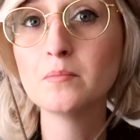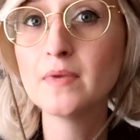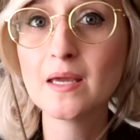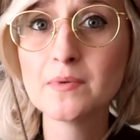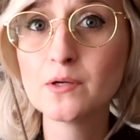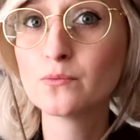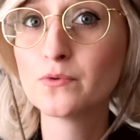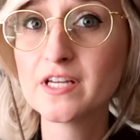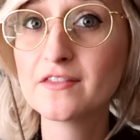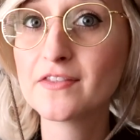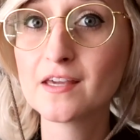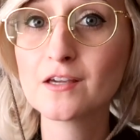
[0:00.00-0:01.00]
maybe
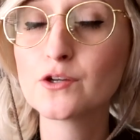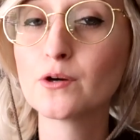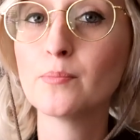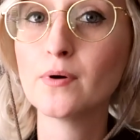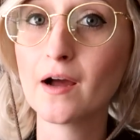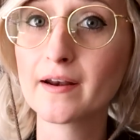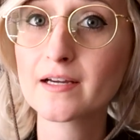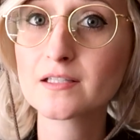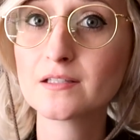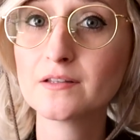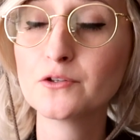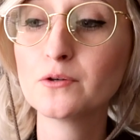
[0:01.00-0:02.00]
rethink your
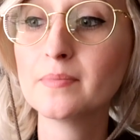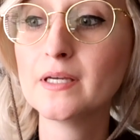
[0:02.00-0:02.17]
products a little